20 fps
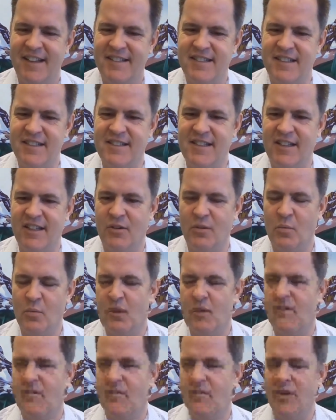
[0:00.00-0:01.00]
to deal
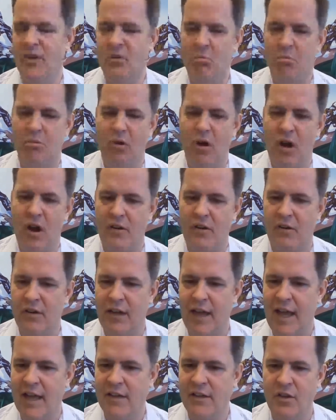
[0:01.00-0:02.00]
with broader
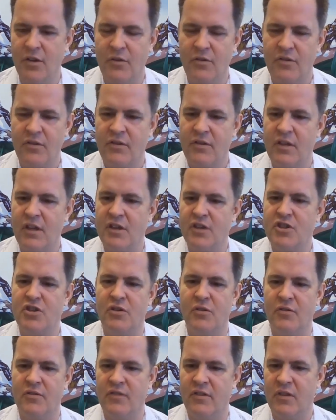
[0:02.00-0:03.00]
land use
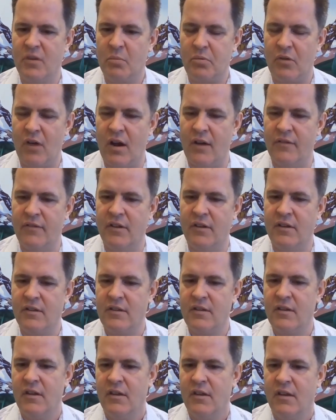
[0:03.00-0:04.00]
issues in the
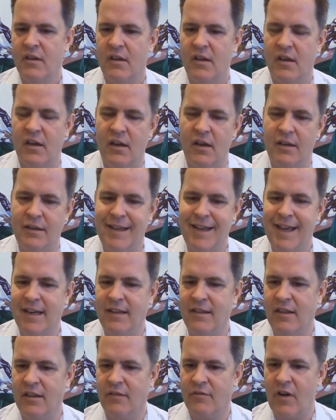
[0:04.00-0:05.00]
province,
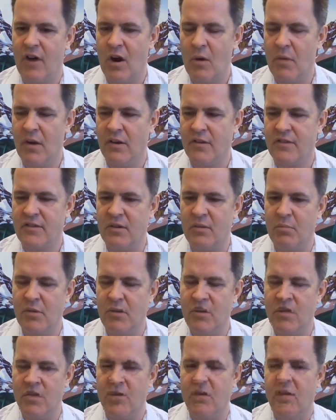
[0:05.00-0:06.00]
getting the environmental
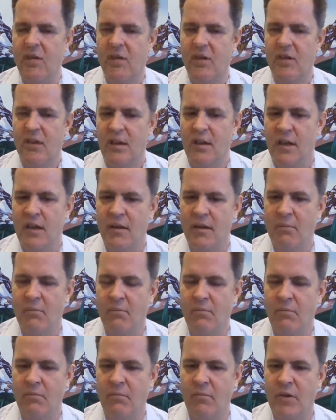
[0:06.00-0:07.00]
submission.
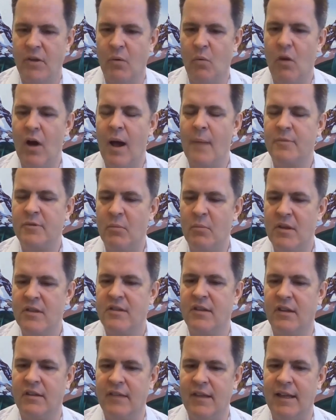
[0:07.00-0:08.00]
We're
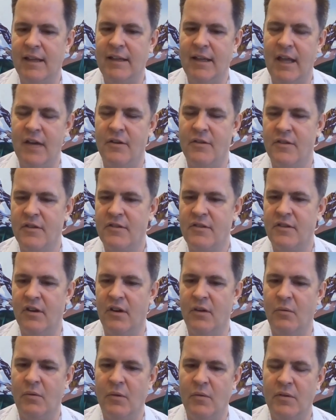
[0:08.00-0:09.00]
optimistic that later this
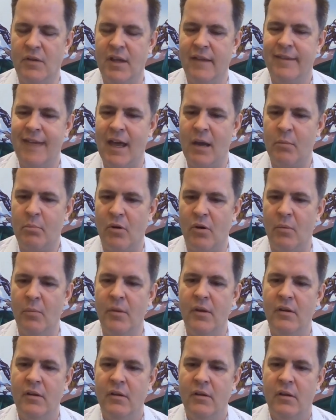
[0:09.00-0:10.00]
year we would get that
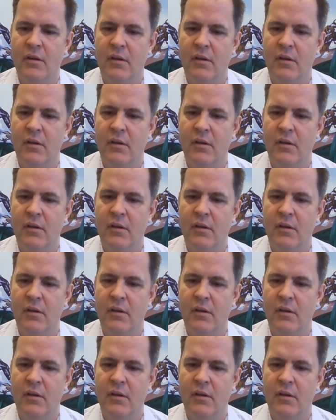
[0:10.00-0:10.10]
permit.